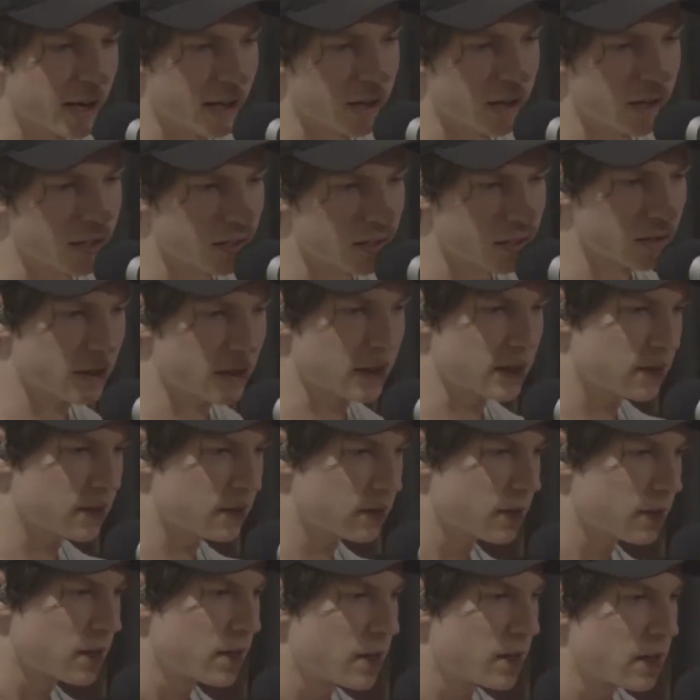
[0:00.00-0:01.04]
like a
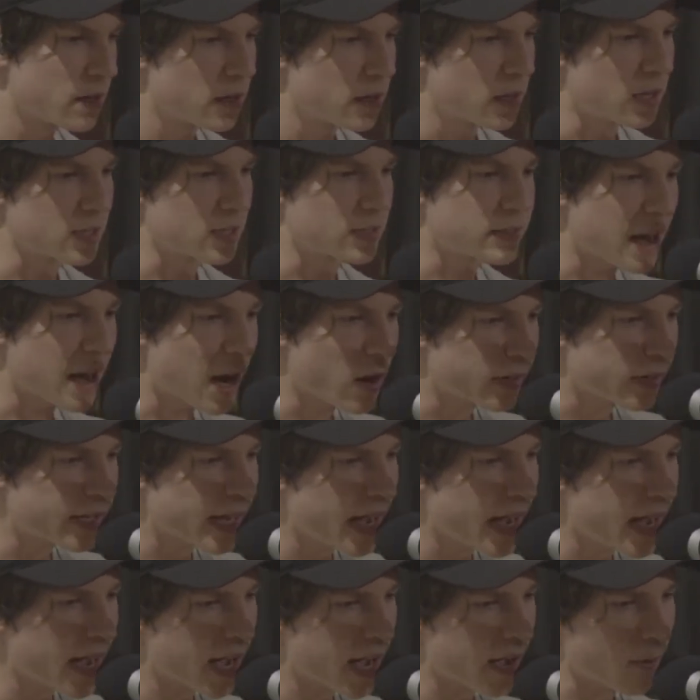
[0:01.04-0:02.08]
sound
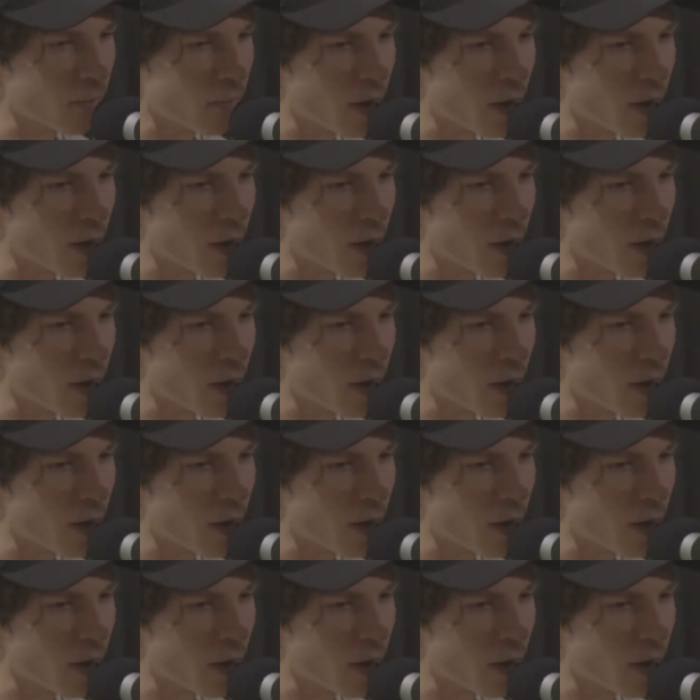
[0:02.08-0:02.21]
guy, a